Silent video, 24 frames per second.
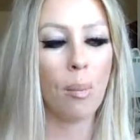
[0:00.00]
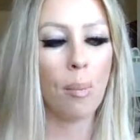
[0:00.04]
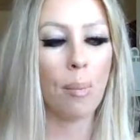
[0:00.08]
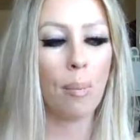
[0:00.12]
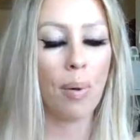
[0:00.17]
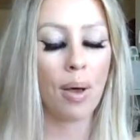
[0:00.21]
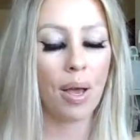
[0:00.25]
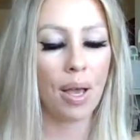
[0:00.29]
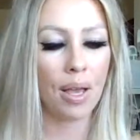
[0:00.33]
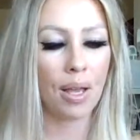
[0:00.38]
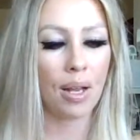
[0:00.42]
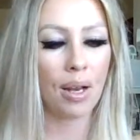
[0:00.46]

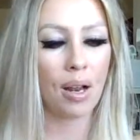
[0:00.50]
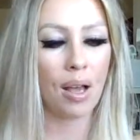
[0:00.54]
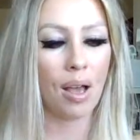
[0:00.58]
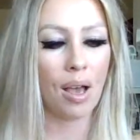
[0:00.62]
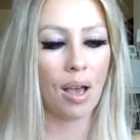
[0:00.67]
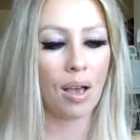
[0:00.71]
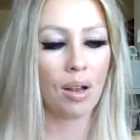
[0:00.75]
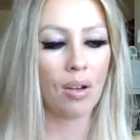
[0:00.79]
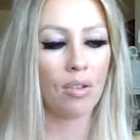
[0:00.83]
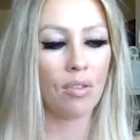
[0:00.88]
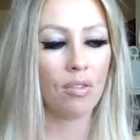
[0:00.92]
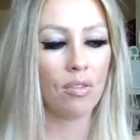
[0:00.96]
but
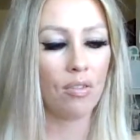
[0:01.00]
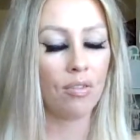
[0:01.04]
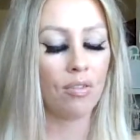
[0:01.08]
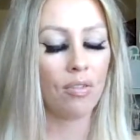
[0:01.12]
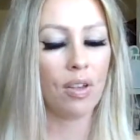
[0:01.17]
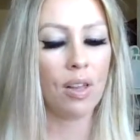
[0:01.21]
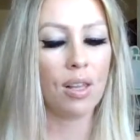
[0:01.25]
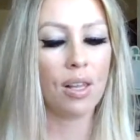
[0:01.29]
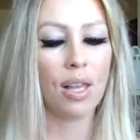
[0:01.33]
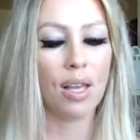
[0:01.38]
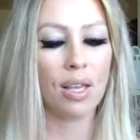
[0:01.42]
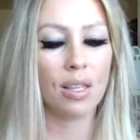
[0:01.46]
I don't
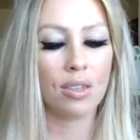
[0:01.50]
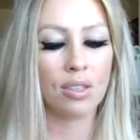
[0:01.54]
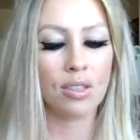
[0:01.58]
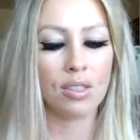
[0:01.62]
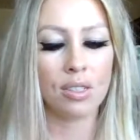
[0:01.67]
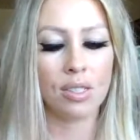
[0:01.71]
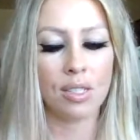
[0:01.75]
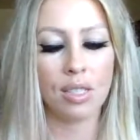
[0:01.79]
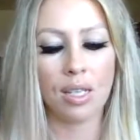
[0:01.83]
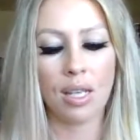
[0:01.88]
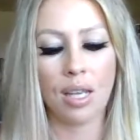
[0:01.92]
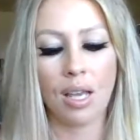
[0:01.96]
feel like
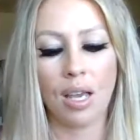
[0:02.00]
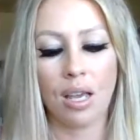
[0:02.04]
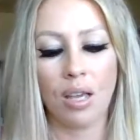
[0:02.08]
there's any